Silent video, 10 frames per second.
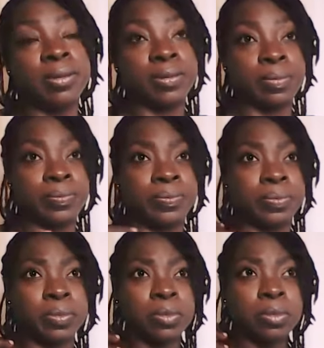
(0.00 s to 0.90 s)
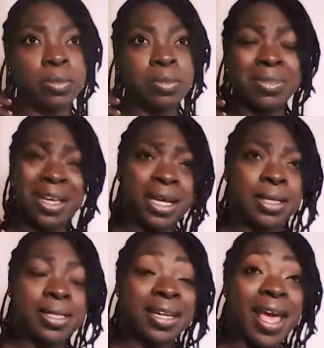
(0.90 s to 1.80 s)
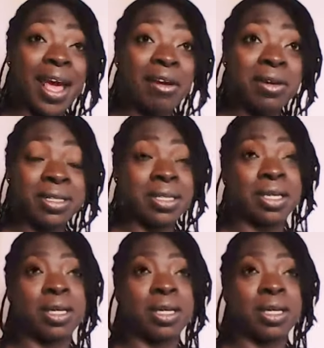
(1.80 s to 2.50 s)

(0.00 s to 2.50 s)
it is inherent